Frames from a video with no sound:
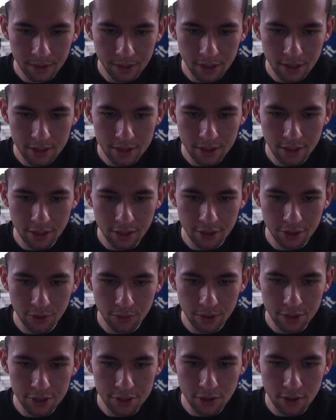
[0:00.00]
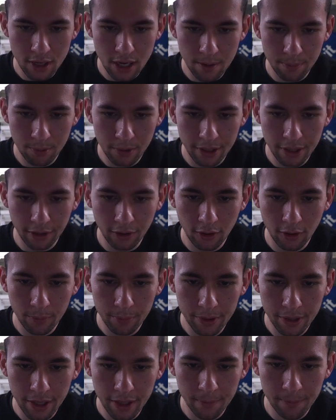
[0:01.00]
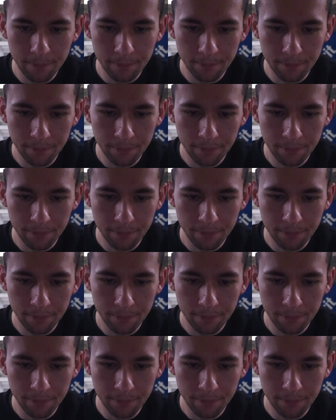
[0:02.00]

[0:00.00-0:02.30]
it's going to decrease your operating RPM.